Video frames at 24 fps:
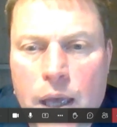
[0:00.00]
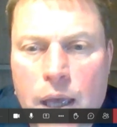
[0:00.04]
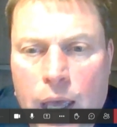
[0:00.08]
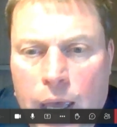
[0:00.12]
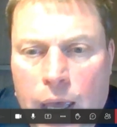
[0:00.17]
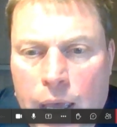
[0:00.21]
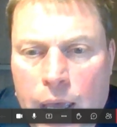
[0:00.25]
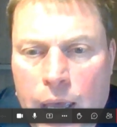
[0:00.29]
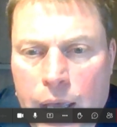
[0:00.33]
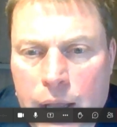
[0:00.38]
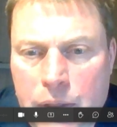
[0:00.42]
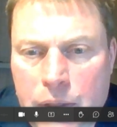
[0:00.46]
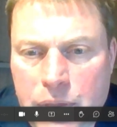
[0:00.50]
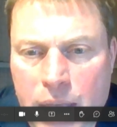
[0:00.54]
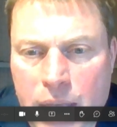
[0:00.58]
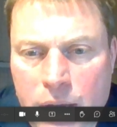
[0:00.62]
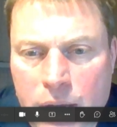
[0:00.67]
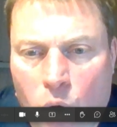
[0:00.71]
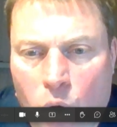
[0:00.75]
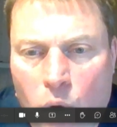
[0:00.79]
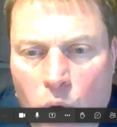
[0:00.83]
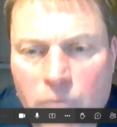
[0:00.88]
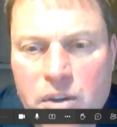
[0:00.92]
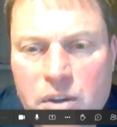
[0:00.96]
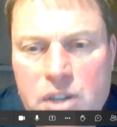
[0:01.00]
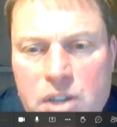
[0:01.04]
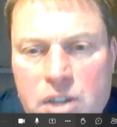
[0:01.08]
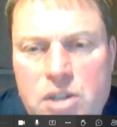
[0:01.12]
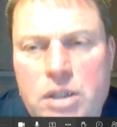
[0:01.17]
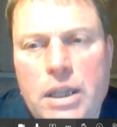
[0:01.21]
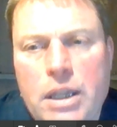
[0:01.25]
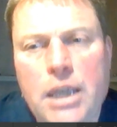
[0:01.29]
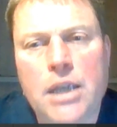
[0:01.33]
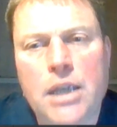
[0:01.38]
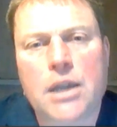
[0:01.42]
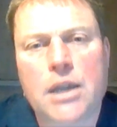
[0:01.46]
Then
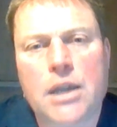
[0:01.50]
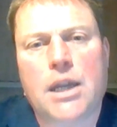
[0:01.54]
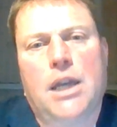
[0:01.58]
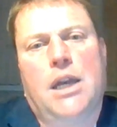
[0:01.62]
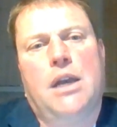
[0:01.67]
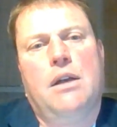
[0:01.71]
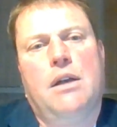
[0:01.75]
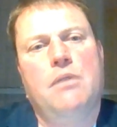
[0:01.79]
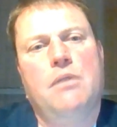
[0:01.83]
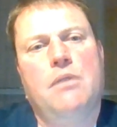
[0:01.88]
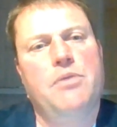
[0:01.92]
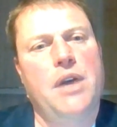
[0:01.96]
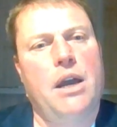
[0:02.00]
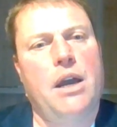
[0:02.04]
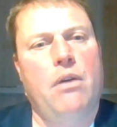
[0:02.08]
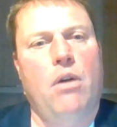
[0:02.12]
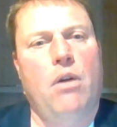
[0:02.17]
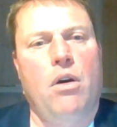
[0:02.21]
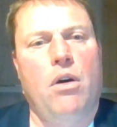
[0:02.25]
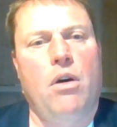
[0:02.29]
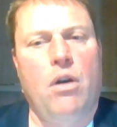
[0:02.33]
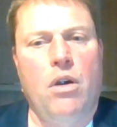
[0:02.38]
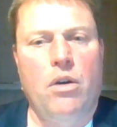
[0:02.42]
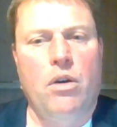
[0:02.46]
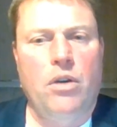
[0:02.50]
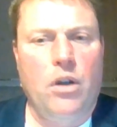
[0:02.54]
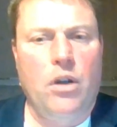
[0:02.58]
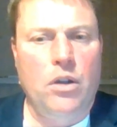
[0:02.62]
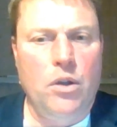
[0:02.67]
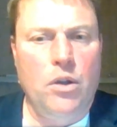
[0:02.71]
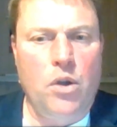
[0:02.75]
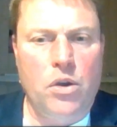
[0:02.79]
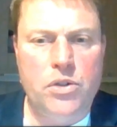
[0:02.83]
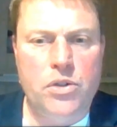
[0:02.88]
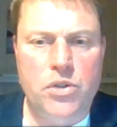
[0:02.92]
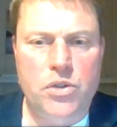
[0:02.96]
obviously there are a
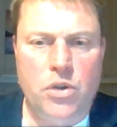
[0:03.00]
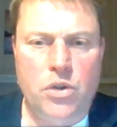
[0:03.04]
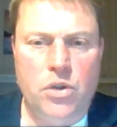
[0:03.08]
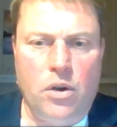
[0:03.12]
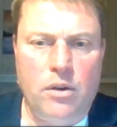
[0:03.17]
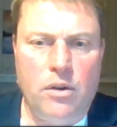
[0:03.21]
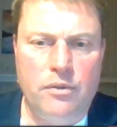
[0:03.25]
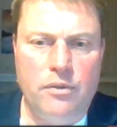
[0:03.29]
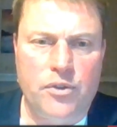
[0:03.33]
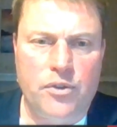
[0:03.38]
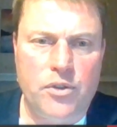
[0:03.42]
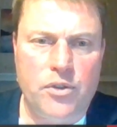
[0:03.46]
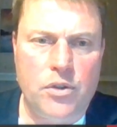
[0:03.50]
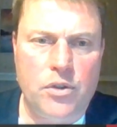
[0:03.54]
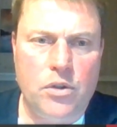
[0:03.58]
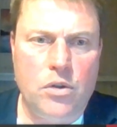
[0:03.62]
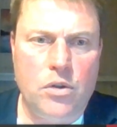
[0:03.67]
lot of